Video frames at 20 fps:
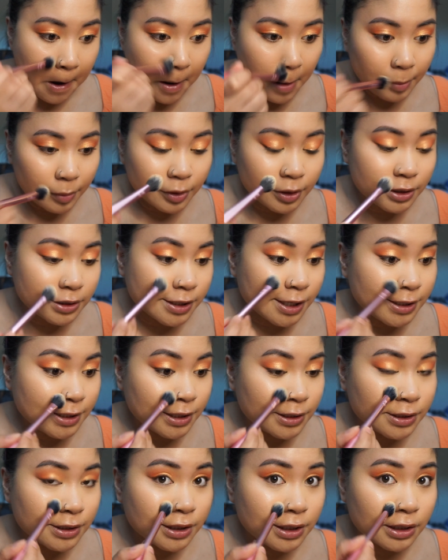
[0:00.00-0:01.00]
because I
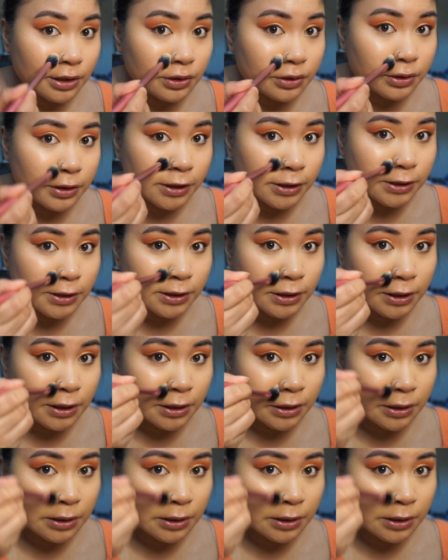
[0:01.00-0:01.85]
tend to get creasing